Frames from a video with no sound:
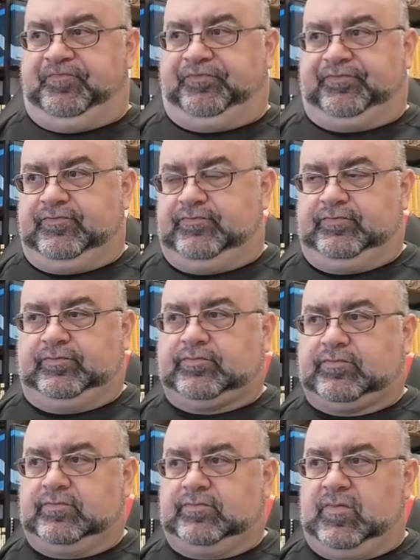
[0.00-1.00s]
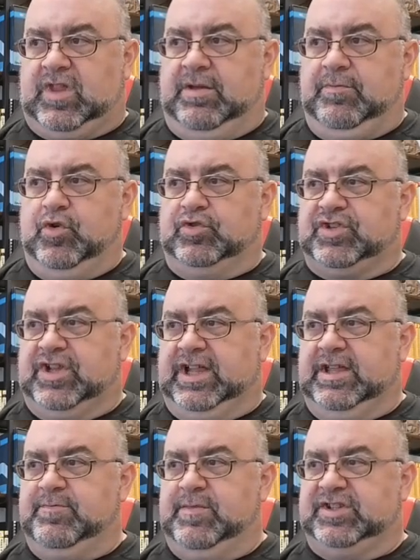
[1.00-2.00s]
yeah.
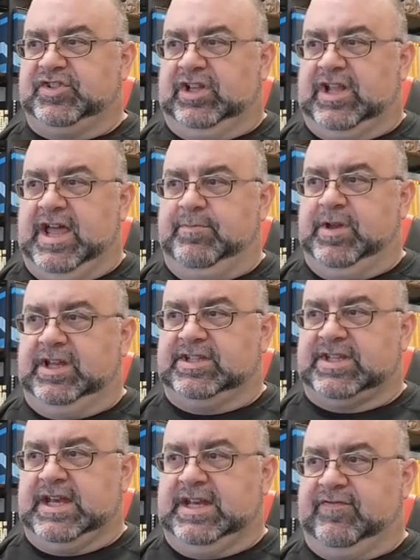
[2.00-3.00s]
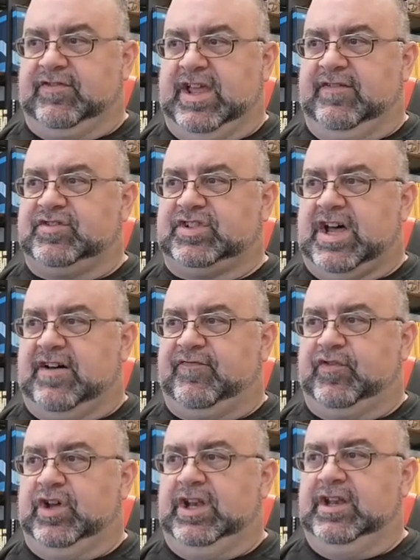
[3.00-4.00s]
That would be the rotor bar base. That would
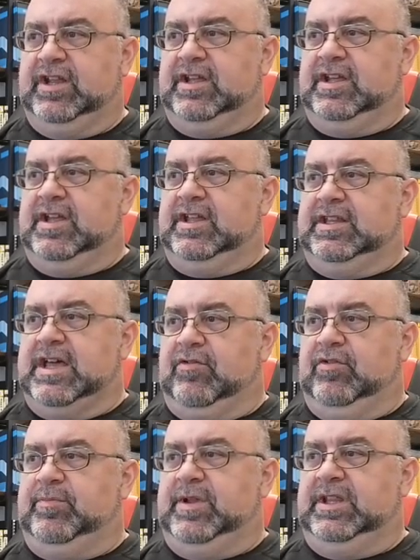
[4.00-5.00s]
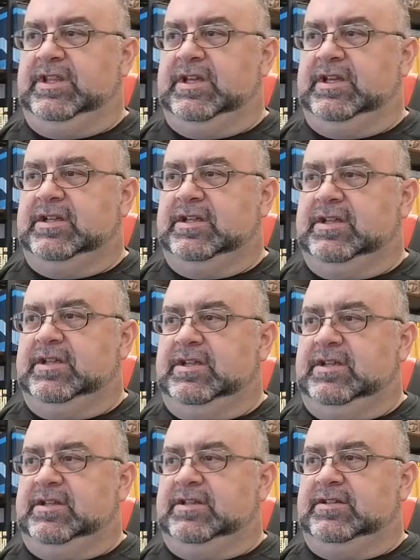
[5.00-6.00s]
be that static eccentricity.
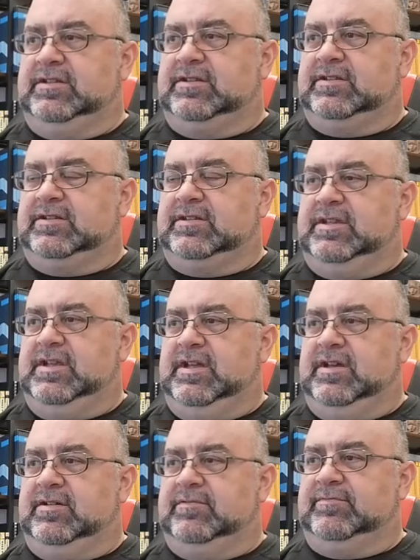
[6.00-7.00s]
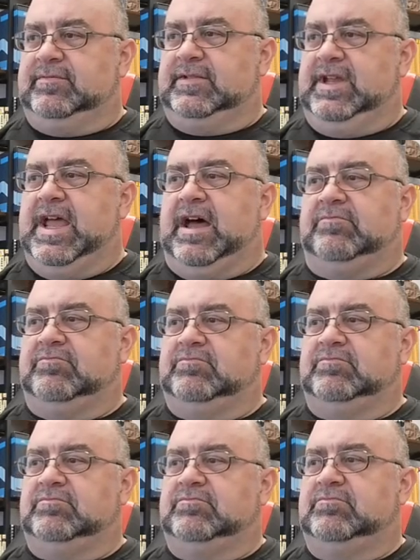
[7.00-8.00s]
And that's about it. So
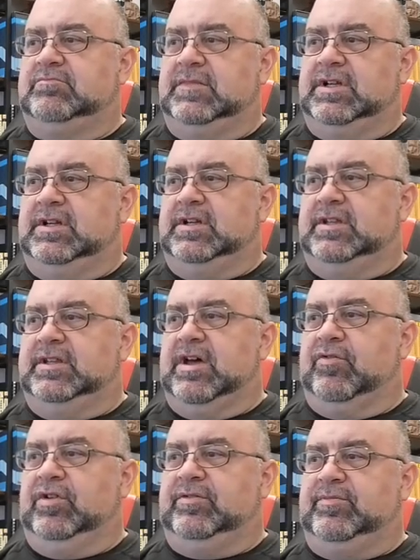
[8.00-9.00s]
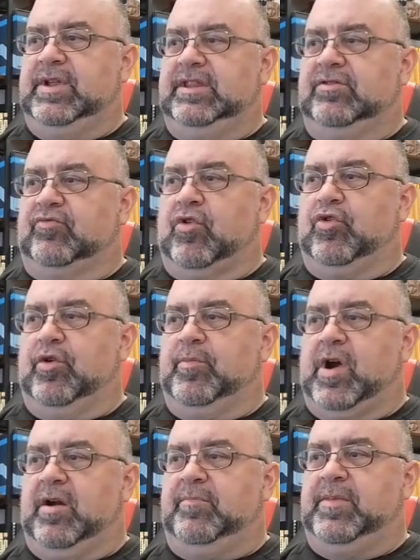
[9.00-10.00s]
welcome to some updates
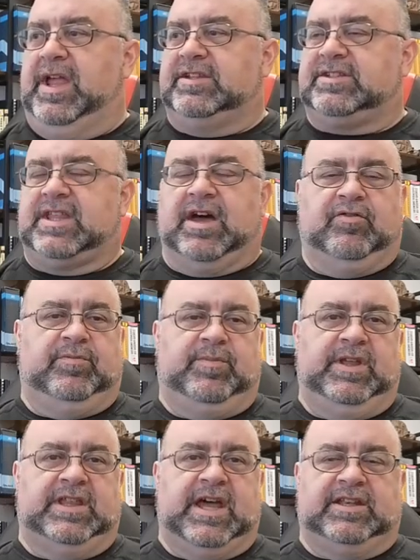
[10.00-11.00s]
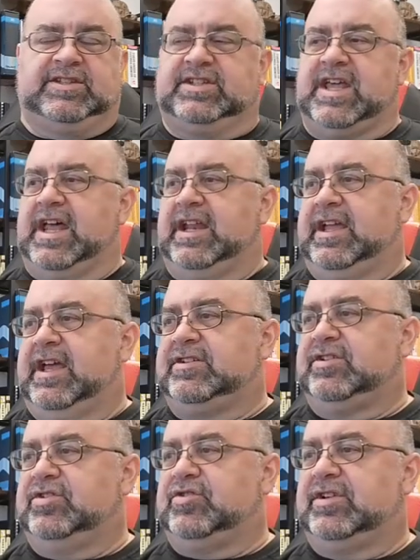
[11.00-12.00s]
that'll be coming out this upcoming
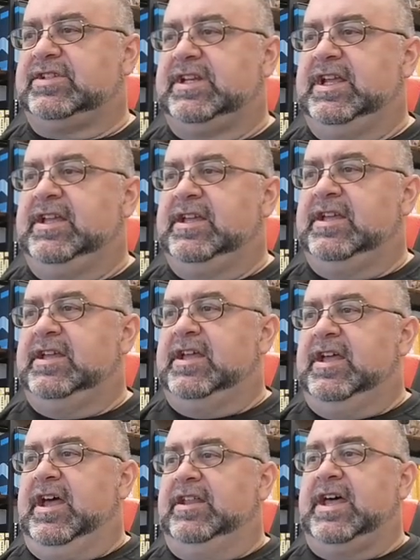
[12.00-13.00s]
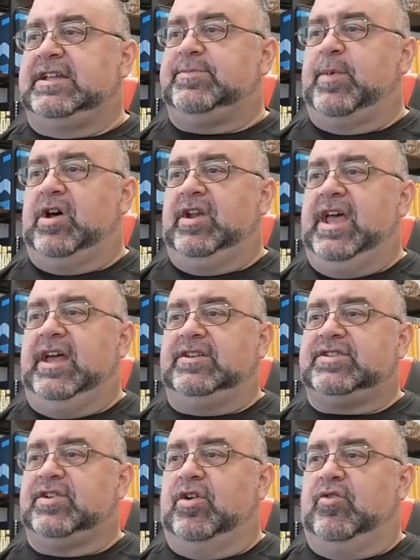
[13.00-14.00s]
weekend, especially those who have the
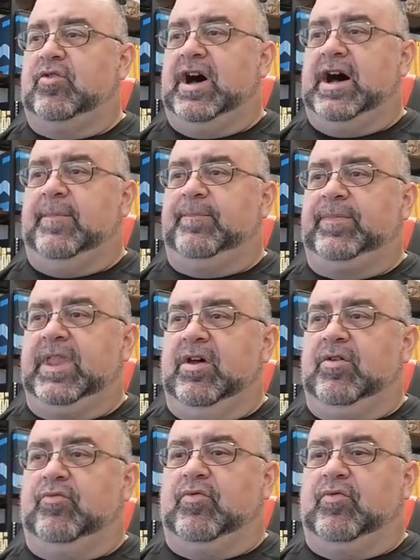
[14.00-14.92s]
system already